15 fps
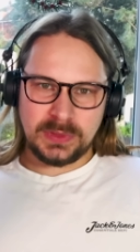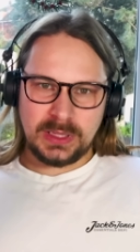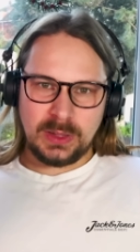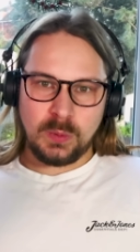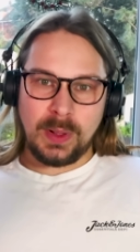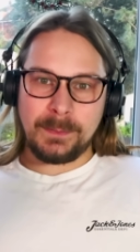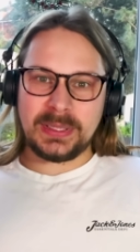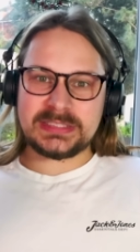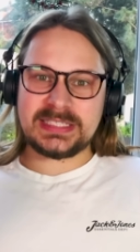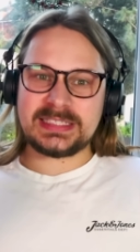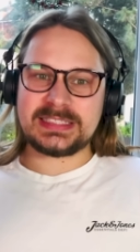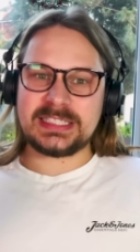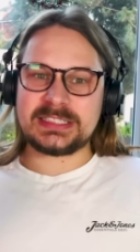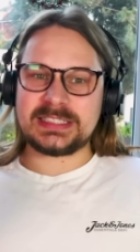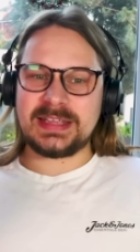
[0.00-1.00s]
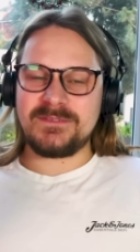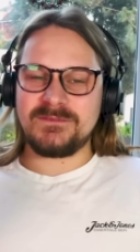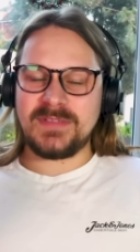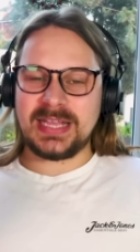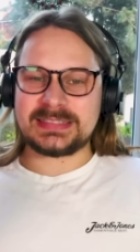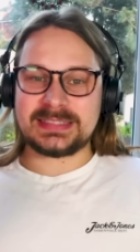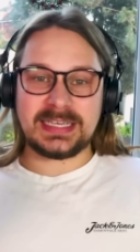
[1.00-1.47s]
When businesses
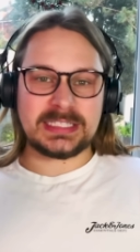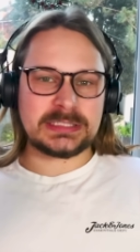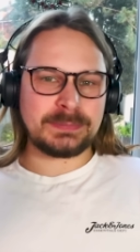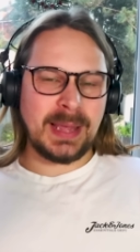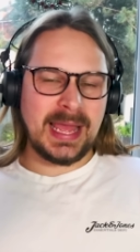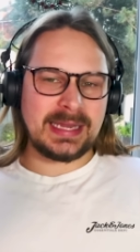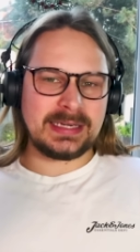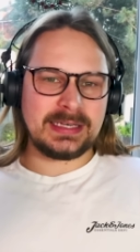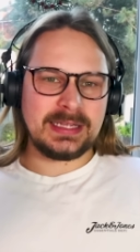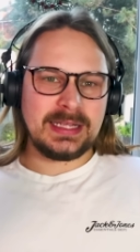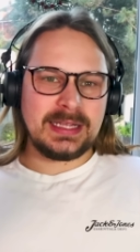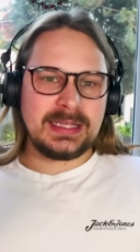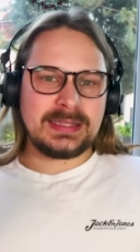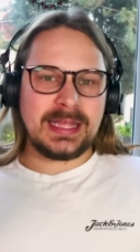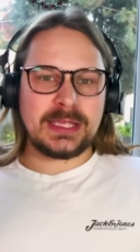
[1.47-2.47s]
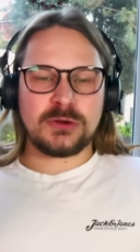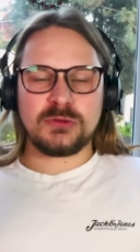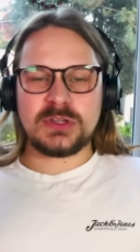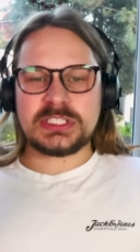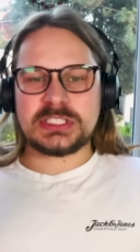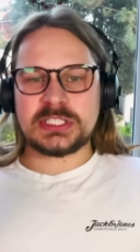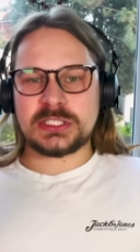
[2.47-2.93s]
invest and expand, they
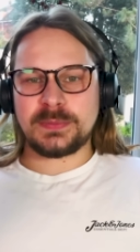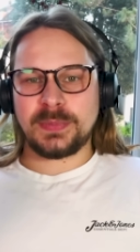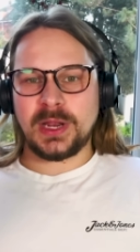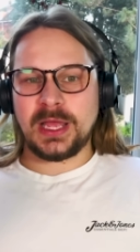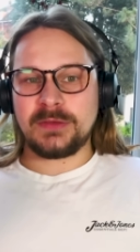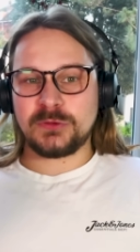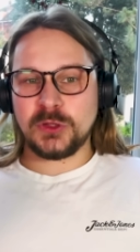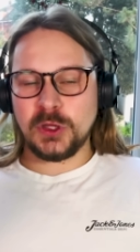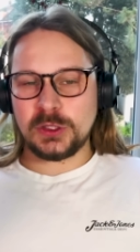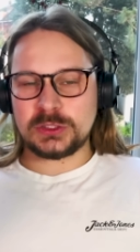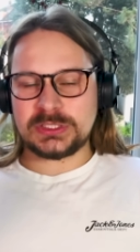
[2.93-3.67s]
increase the supply of goods